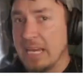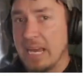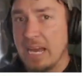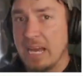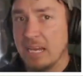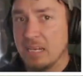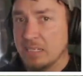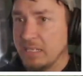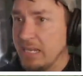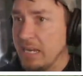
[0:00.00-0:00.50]

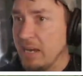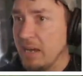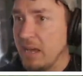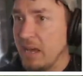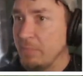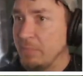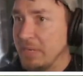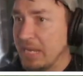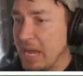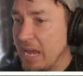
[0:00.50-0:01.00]
Yeah.
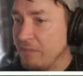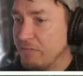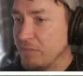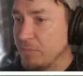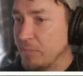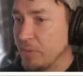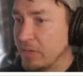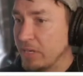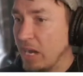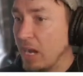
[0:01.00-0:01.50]
I mean,
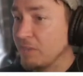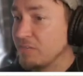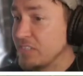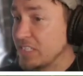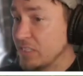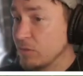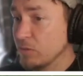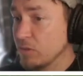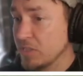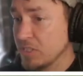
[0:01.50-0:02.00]
everybody...
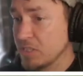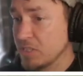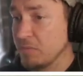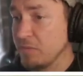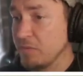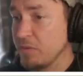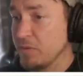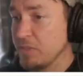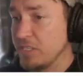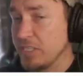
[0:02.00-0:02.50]
I've still got
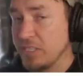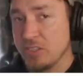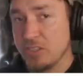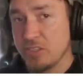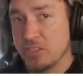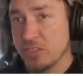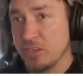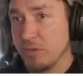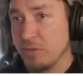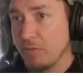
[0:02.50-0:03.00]
some
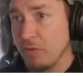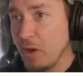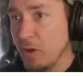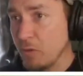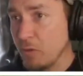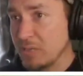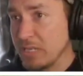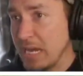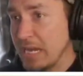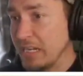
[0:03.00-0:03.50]
footage of
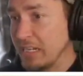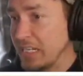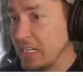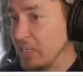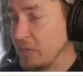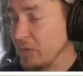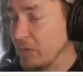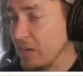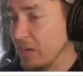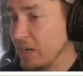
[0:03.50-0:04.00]
old
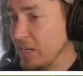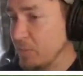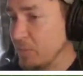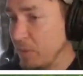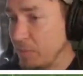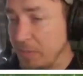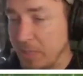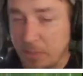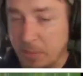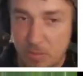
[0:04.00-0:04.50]
Anarchy
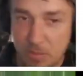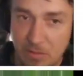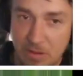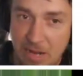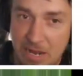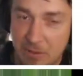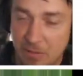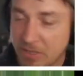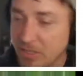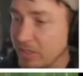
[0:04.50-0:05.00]
Online where people
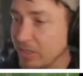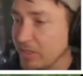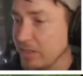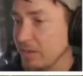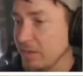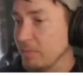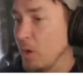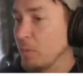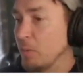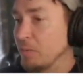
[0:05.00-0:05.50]
are out
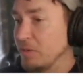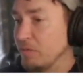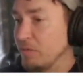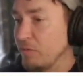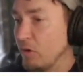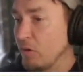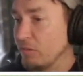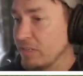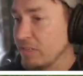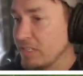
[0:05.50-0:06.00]
in Omni
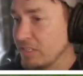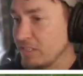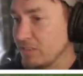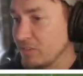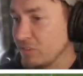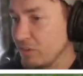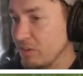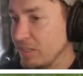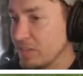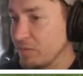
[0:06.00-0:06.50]

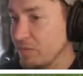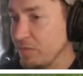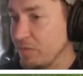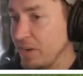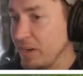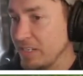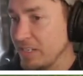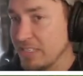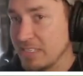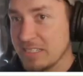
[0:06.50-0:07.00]
Forest trying to
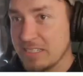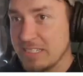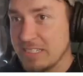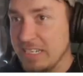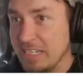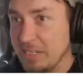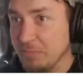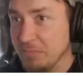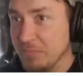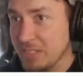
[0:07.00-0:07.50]
find
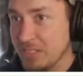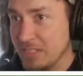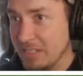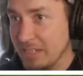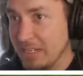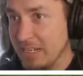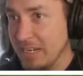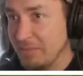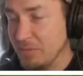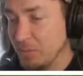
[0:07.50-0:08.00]

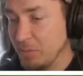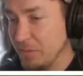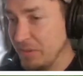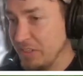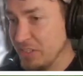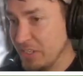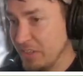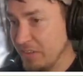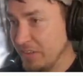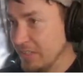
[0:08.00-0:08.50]
teams and level
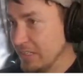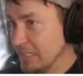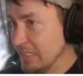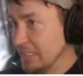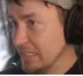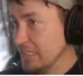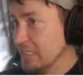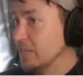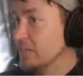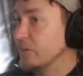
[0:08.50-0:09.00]
with each other.
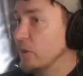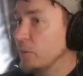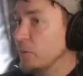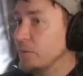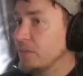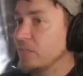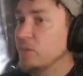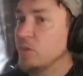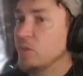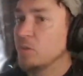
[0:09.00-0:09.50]

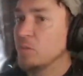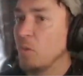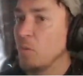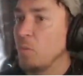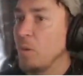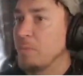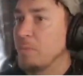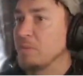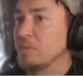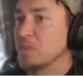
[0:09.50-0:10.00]
Nobody knew
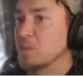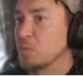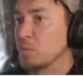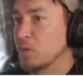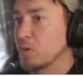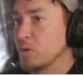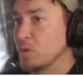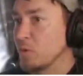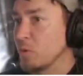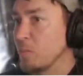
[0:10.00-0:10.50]
what weapons
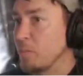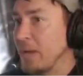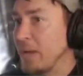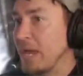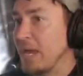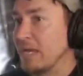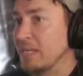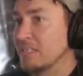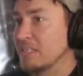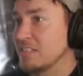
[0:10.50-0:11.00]
were good or
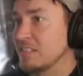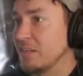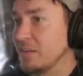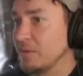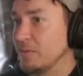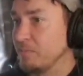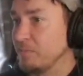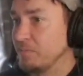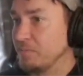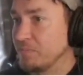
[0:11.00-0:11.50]
bad,
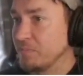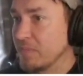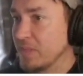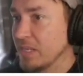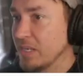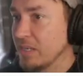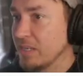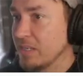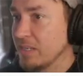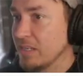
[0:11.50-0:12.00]
so
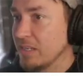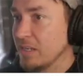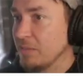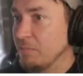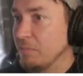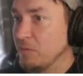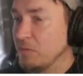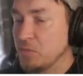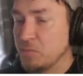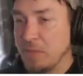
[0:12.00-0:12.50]

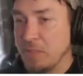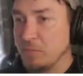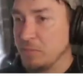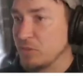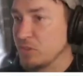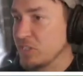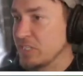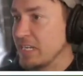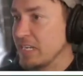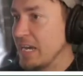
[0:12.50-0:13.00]
most
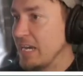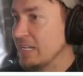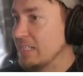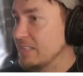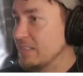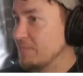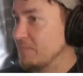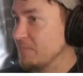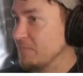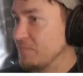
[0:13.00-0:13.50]
people just
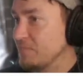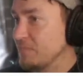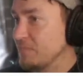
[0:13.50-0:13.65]
had